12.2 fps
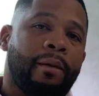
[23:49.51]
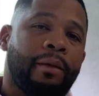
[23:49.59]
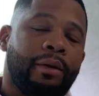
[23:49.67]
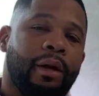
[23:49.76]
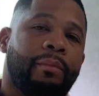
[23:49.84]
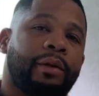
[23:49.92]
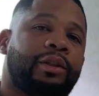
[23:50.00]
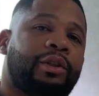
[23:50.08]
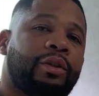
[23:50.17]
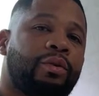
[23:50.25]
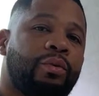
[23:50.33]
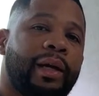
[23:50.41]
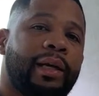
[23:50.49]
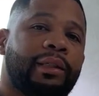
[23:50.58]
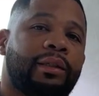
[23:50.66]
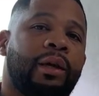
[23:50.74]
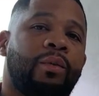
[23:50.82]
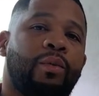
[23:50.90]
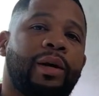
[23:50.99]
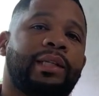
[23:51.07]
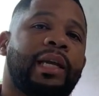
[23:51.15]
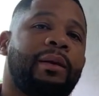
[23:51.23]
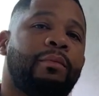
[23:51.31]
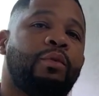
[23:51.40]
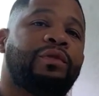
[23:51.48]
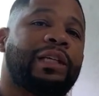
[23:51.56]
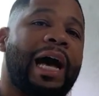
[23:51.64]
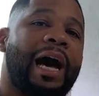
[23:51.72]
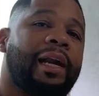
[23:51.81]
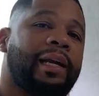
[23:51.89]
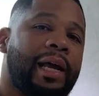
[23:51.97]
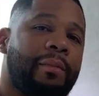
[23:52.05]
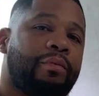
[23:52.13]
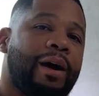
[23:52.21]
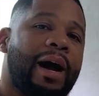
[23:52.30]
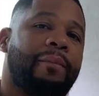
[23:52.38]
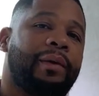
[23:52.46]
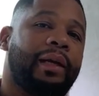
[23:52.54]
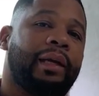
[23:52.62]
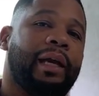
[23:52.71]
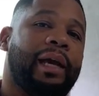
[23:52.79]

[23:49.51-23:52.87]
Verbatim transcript: Number two is once he moves out of that property